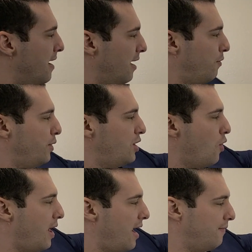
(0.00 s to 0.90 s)
If we
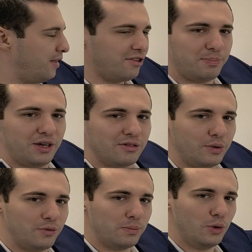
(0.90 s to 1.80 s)
don't have this because
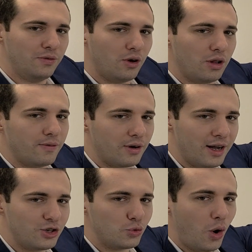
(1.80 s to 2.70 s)
we've removed all of our
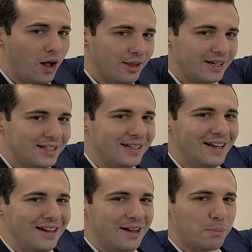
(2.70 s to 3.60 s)
hydraulic
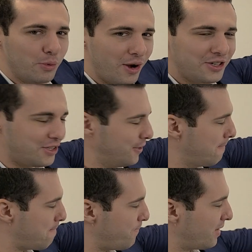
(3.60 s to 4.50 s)

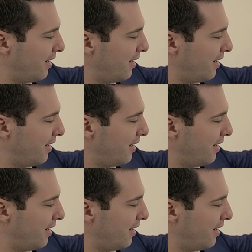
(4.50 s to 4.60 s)
pressure,